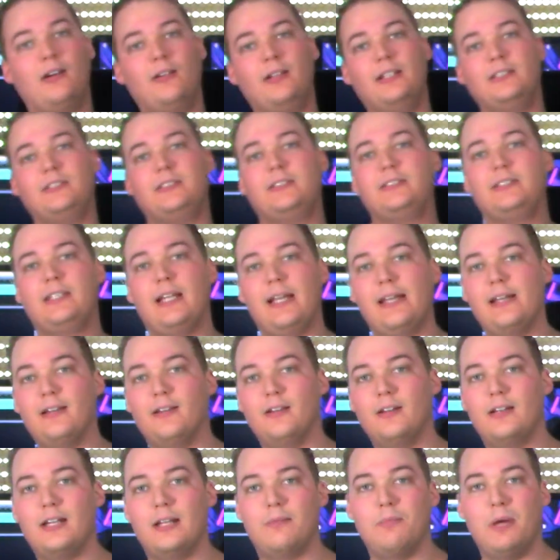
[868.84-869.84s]
now let's take a
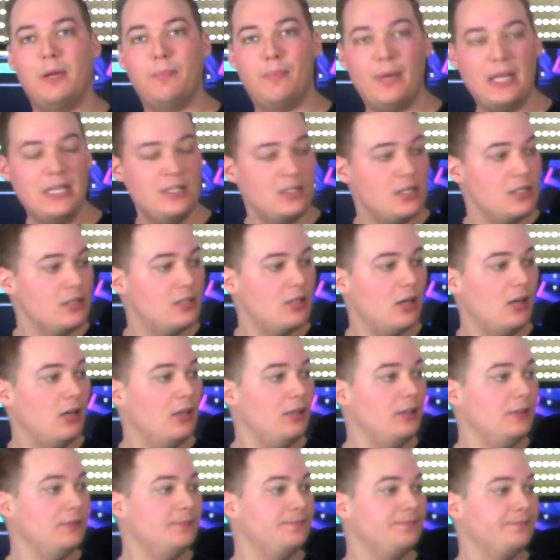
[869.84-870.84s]
look at my bass
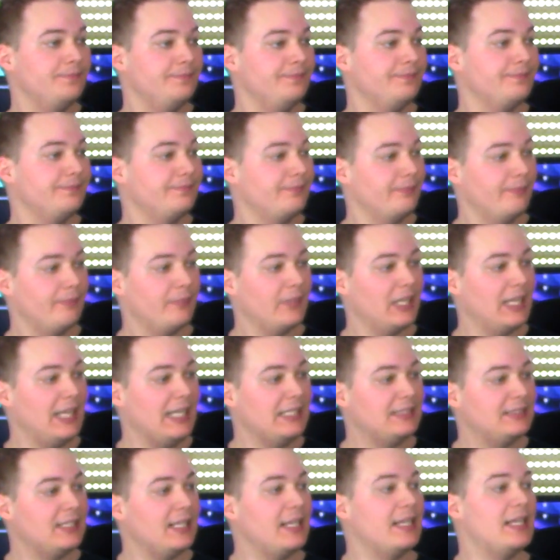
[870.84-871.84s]
guitar.
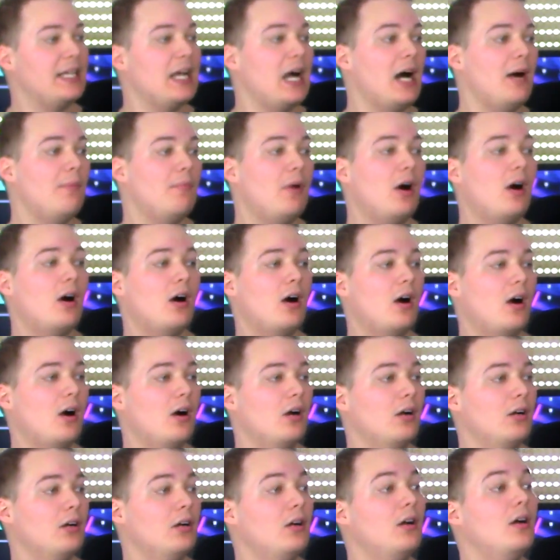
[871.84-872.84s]
It's a
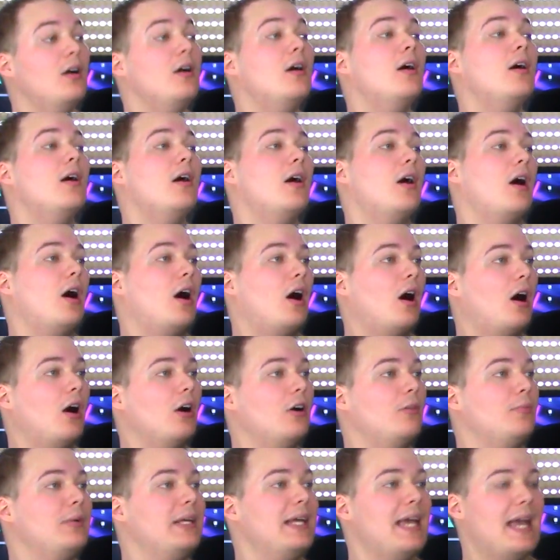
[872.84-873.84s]
Yamaha
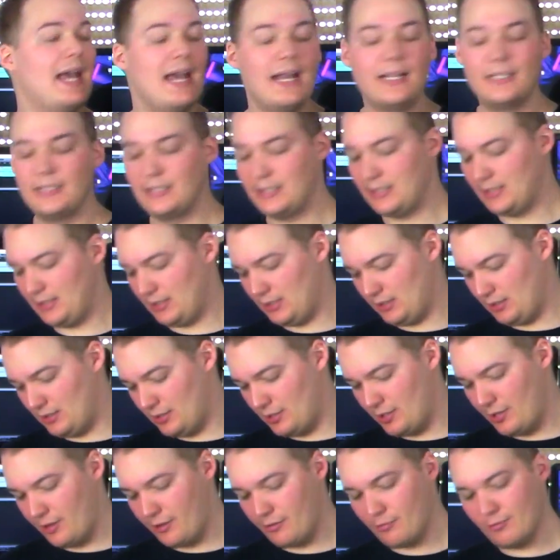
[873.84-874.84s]

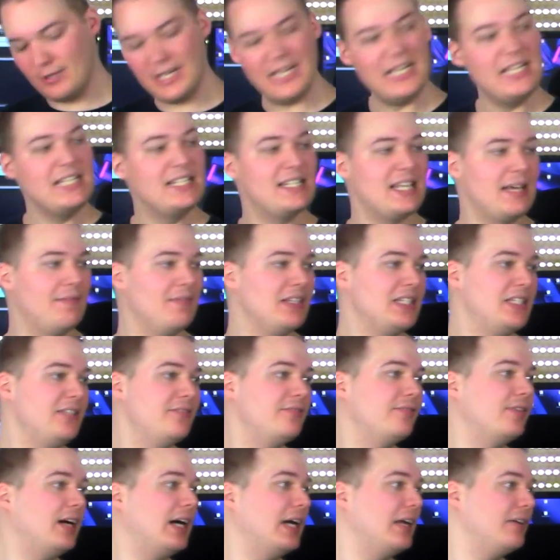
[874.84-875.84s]

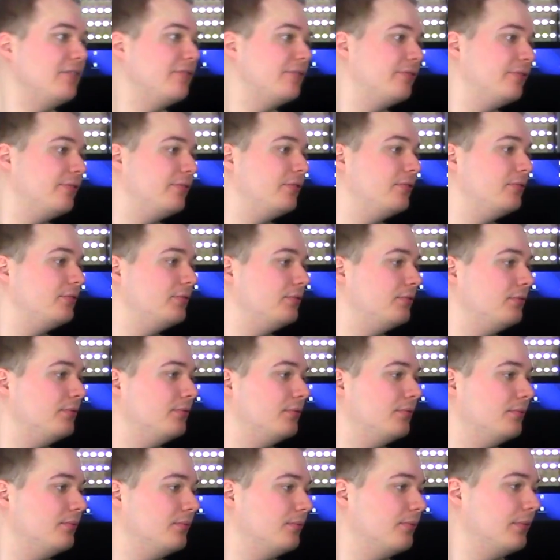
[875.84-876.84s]
RBX375.
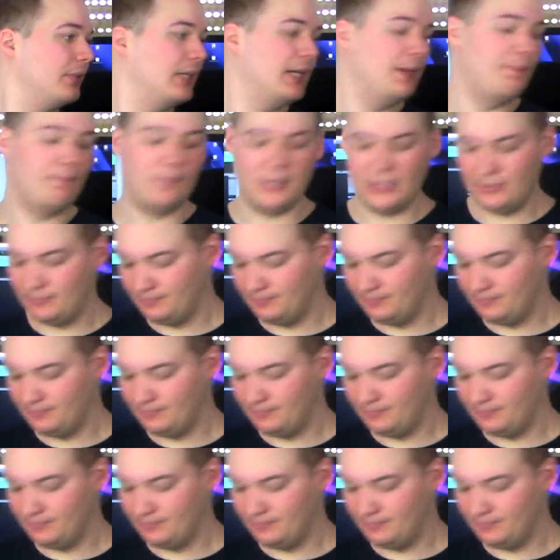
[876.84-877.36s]
Yep.